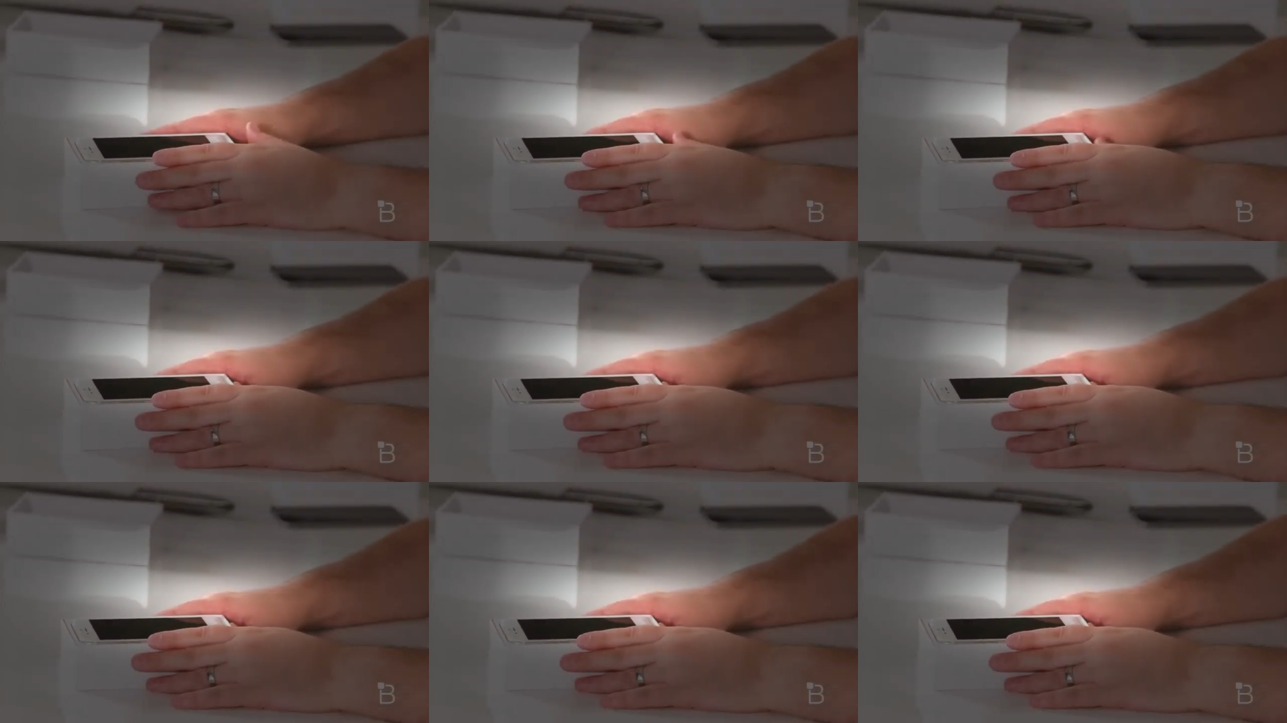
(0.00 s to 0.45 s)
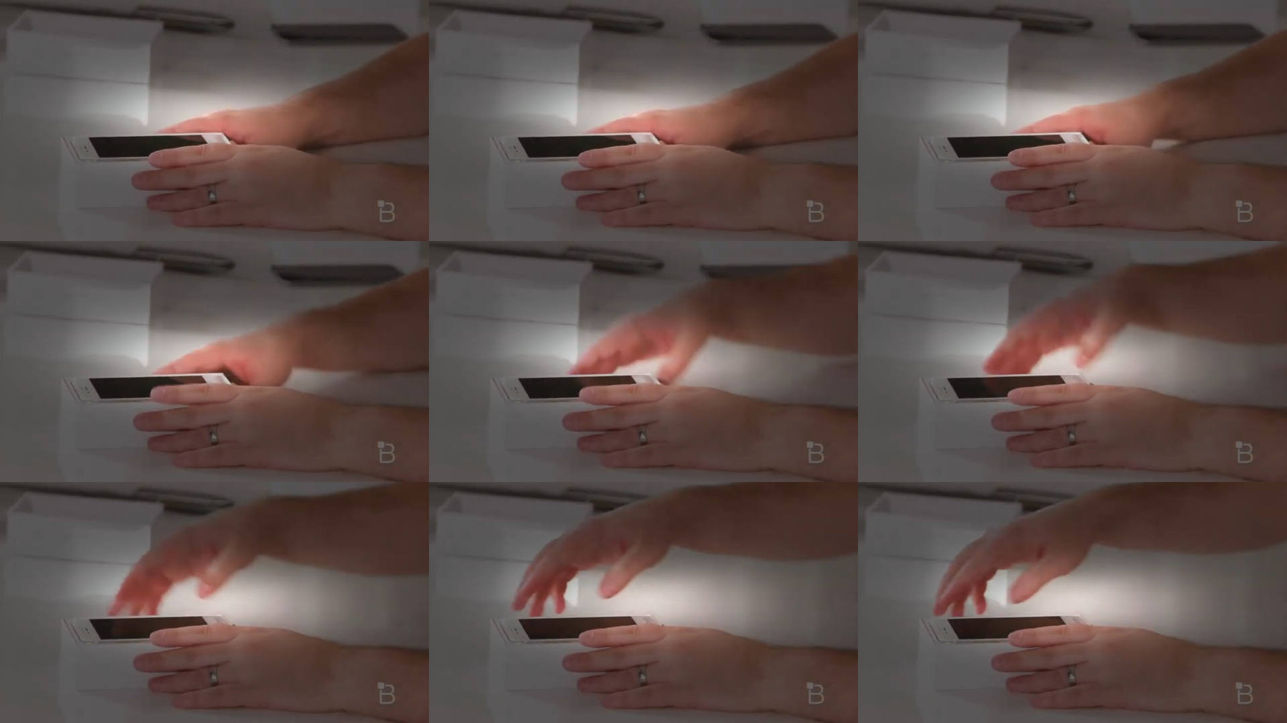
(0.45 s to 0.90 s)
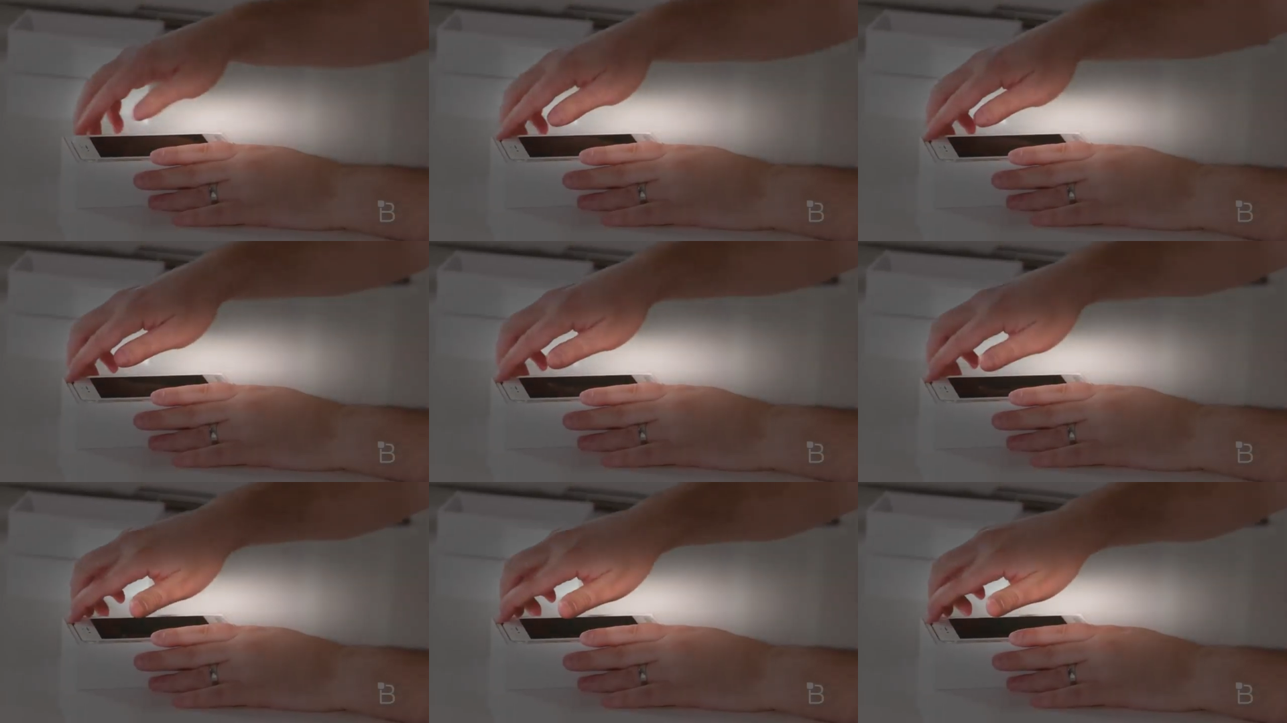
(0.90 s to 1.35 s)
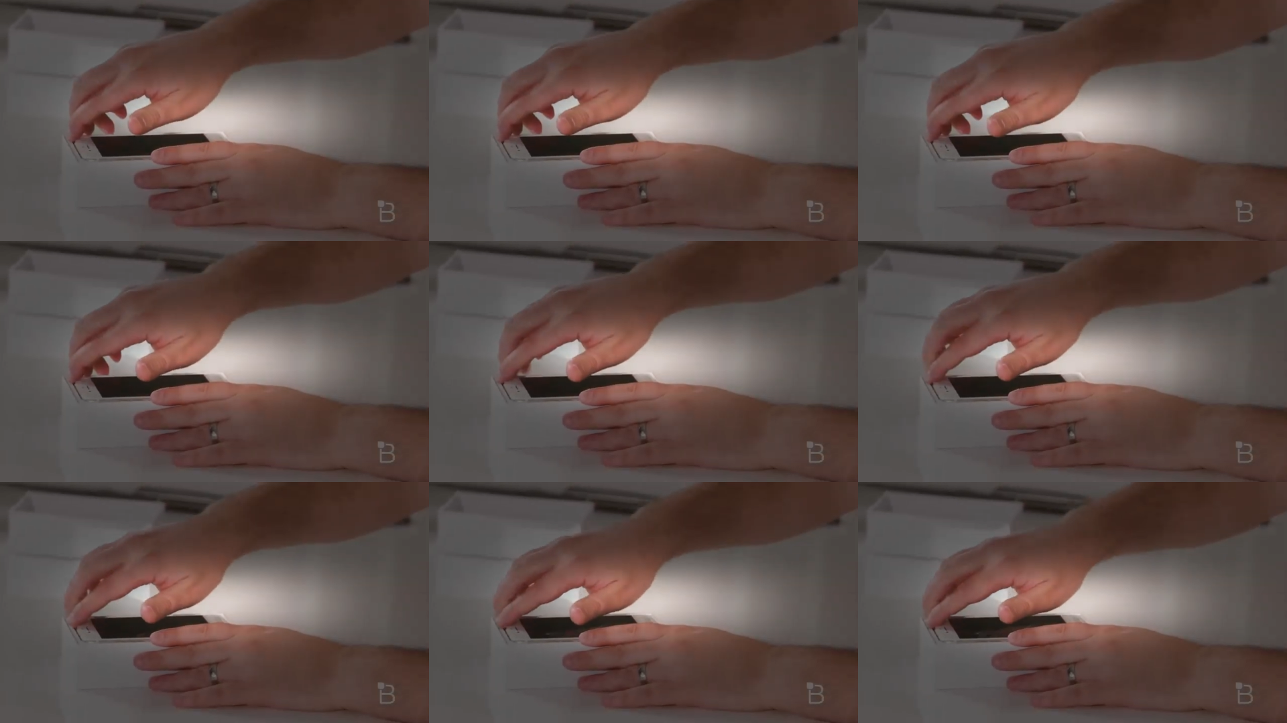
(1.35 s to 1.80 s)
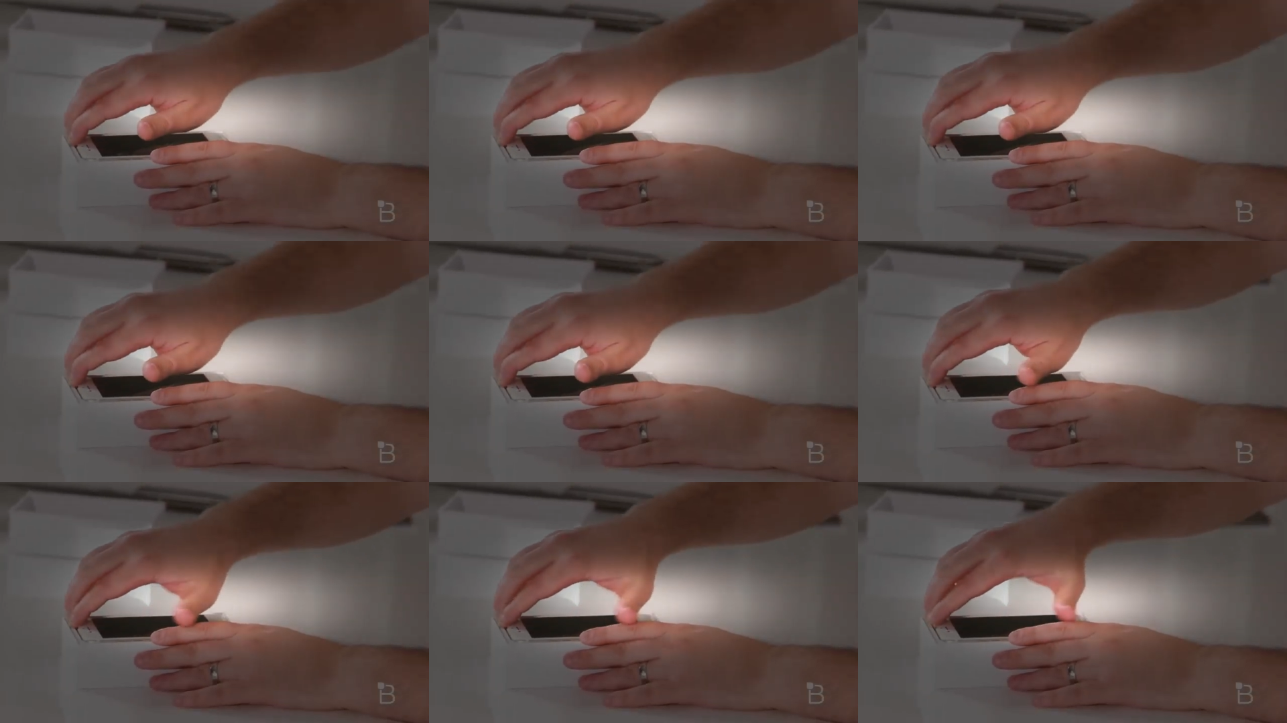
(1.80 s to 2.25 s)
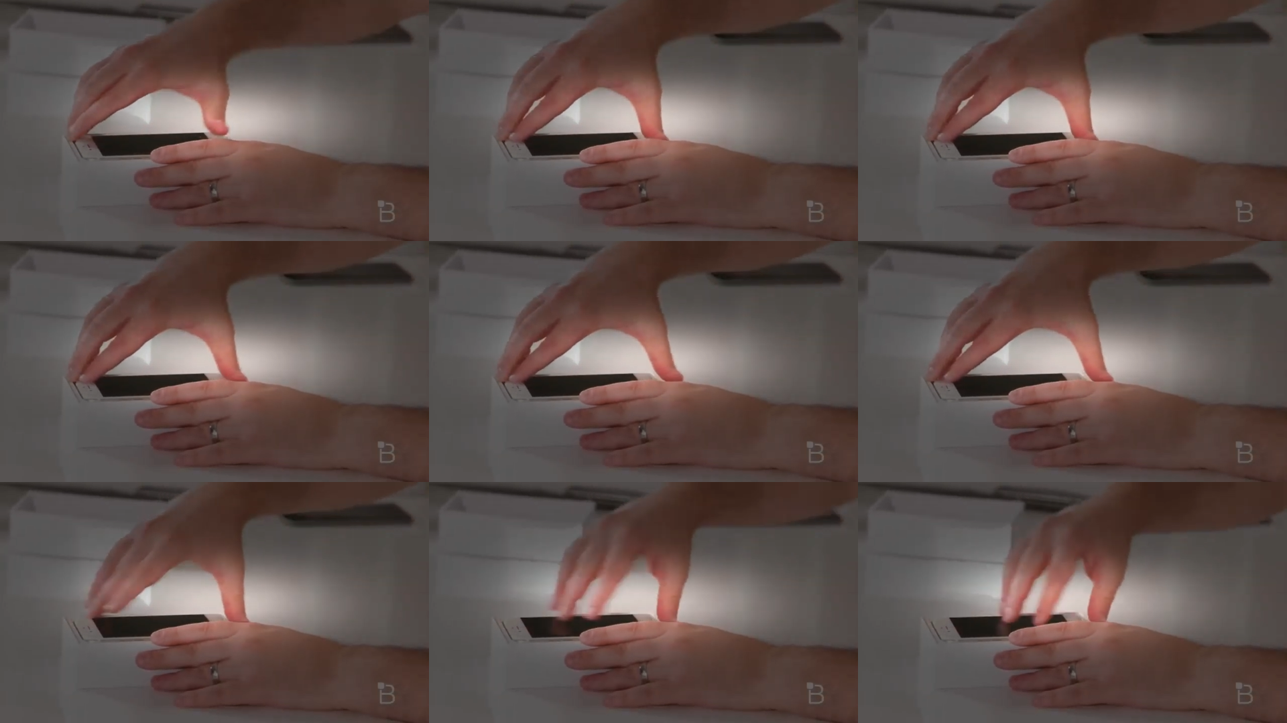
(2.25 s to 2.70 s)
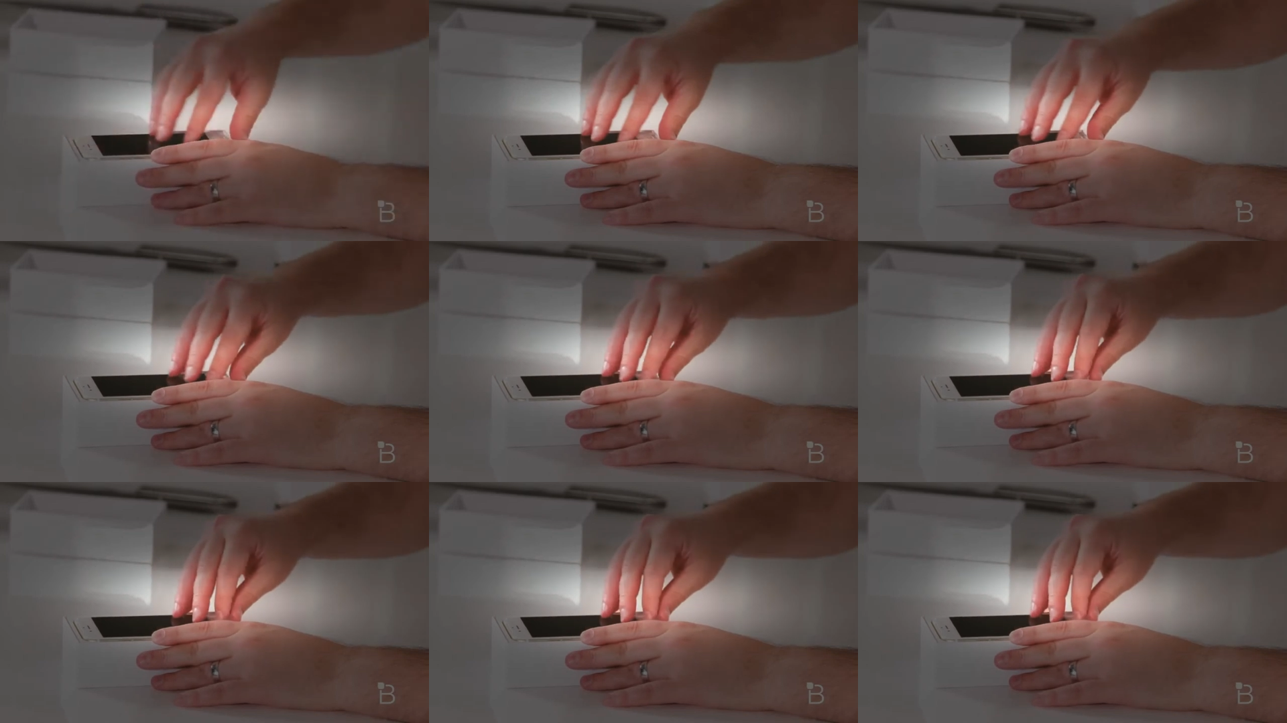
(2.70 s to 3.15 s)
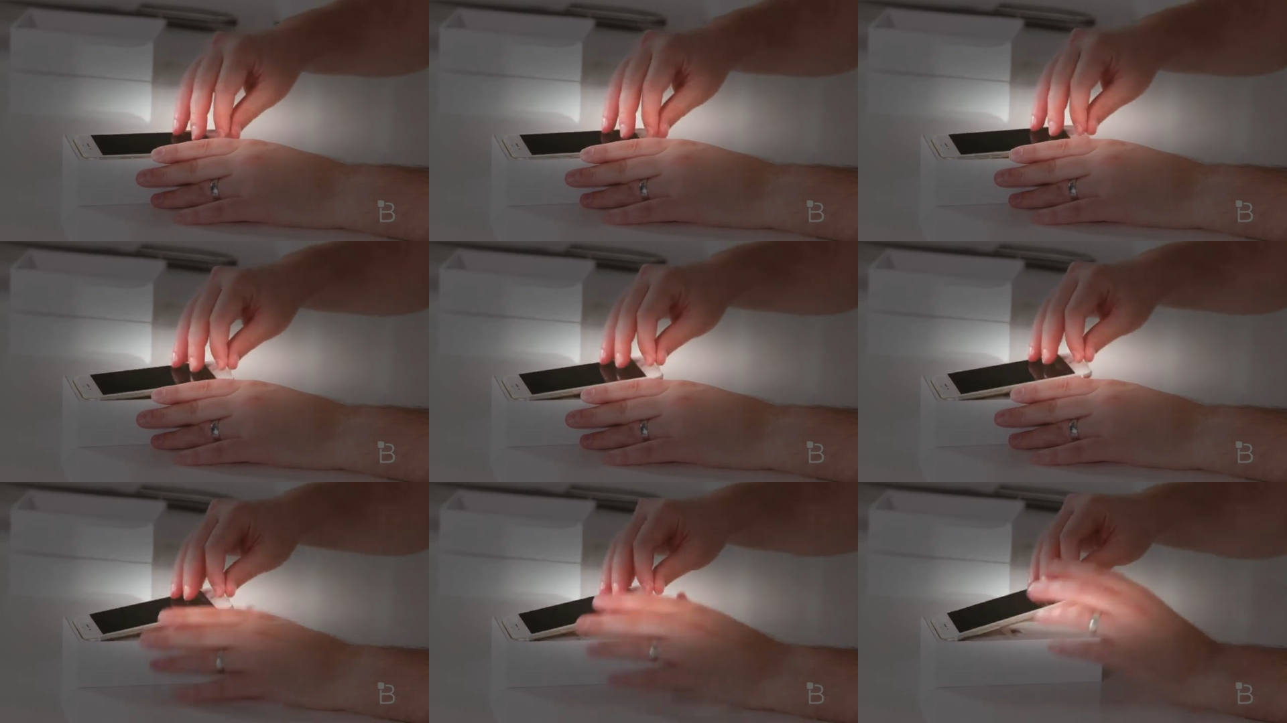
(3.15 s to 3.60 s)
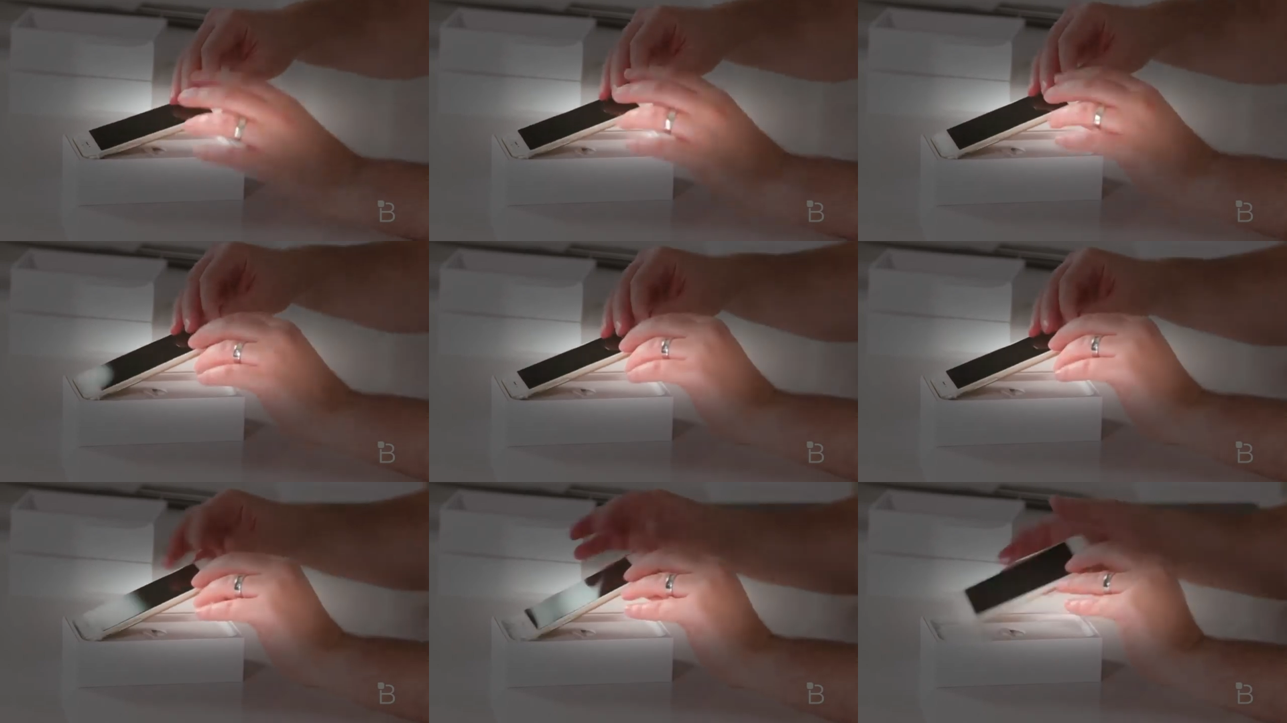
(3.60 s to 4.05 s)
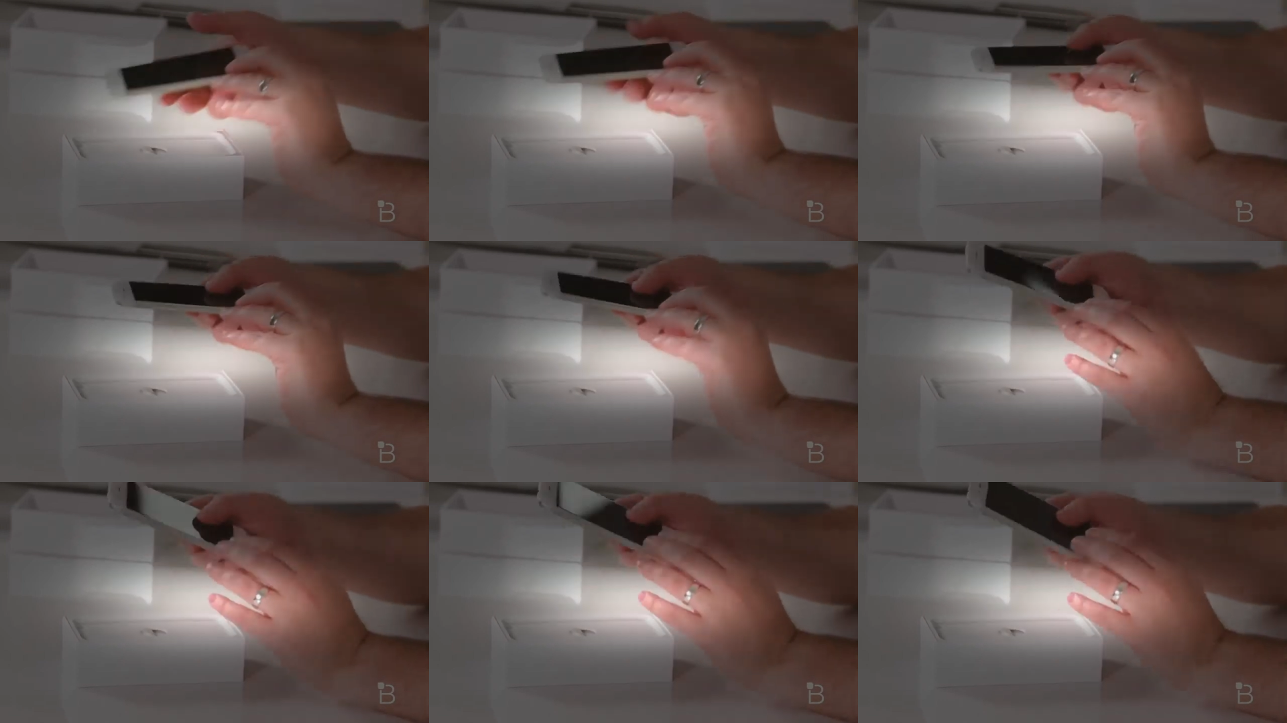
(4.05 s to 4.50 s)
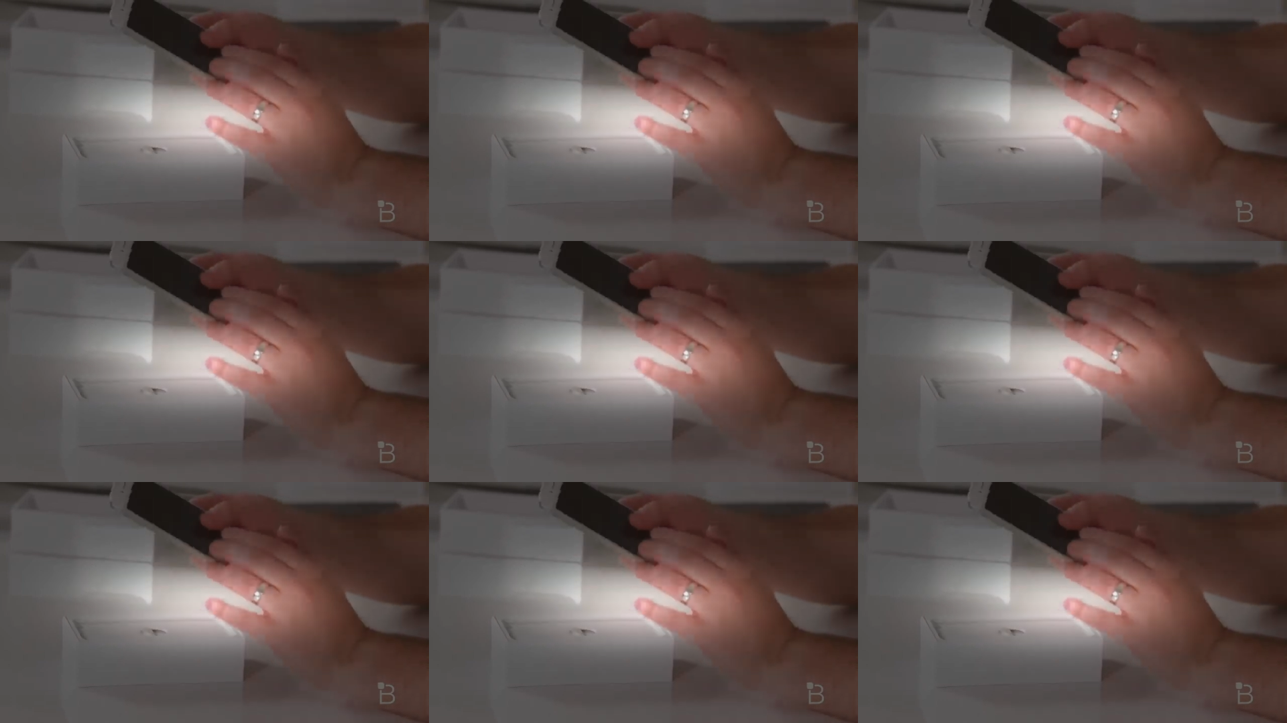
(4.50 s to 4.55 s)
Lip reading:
No face is visible, so there are no lips to read.